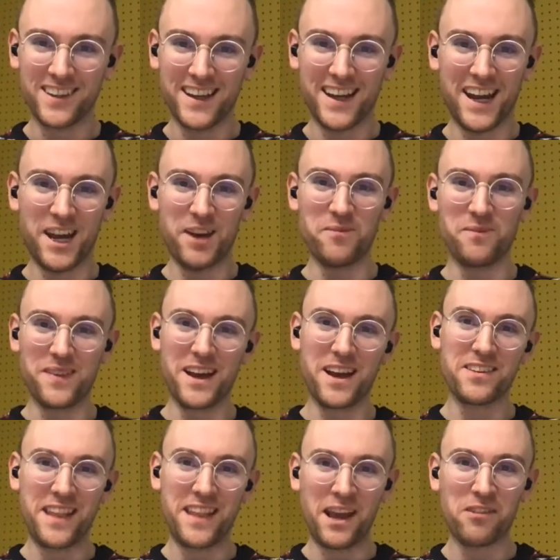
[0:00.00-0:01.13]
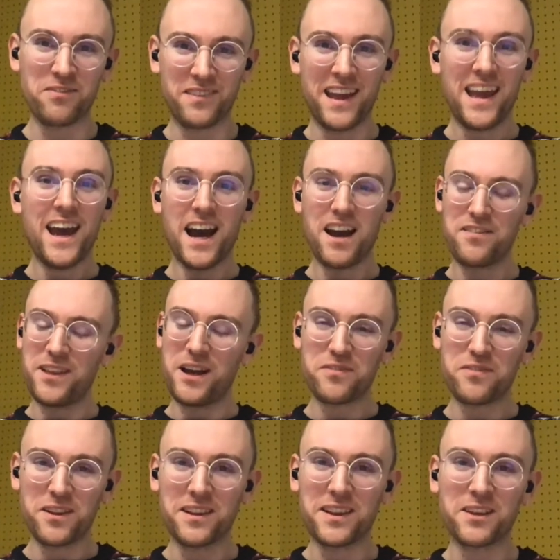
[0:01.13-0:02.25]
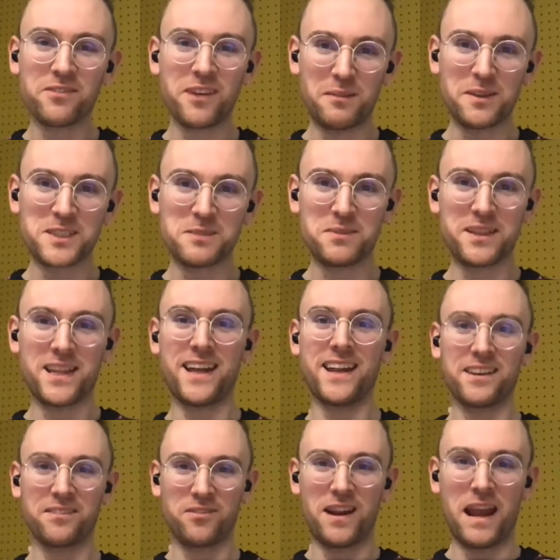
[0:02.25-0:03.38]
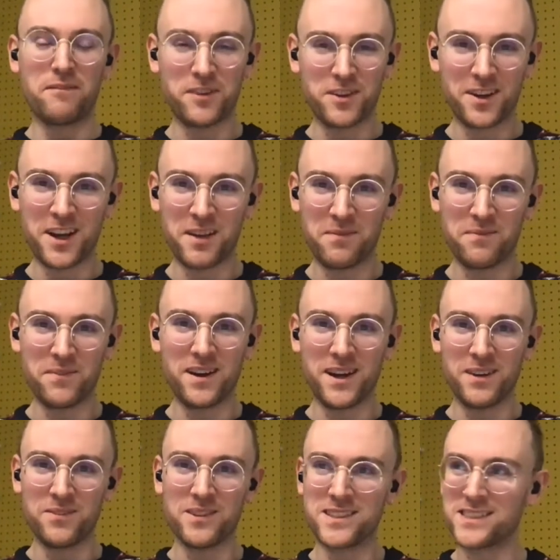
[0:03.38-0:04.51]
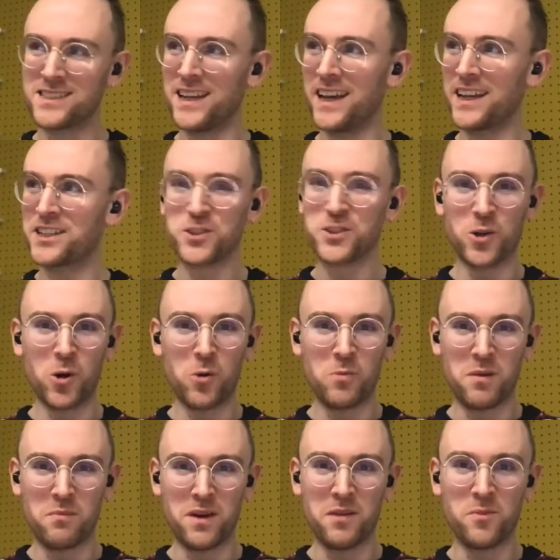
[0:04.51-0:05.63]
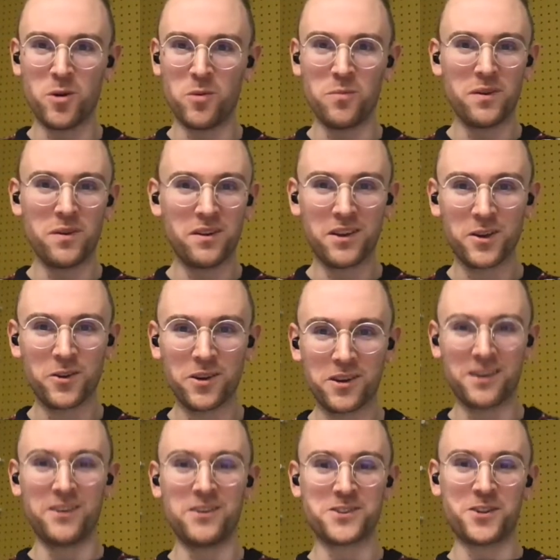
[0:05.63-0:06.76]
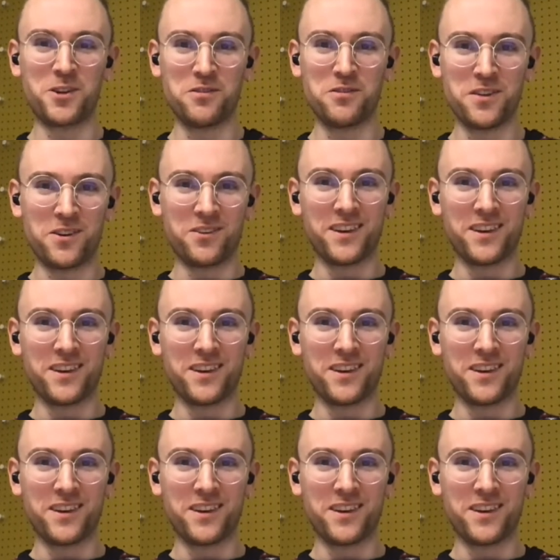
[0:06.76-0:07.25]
Um, really? I now, I now feel incredibly sympathetic for every time I was like short with my mom who couldn't use her new phone.